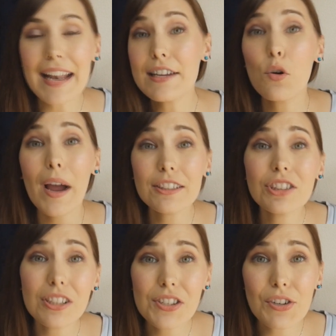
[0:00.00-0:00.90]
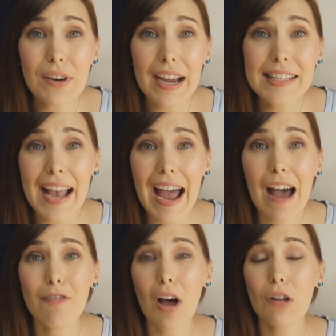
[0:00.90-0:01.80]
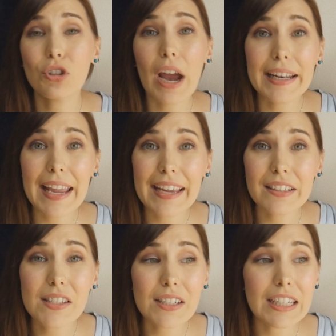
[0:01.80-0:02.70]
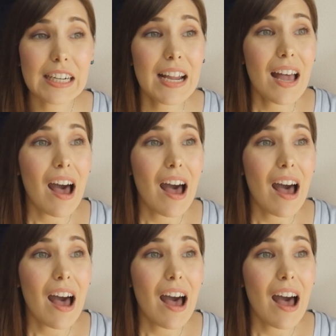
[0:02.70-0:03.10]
Any questions you guys have, I'll try to answer.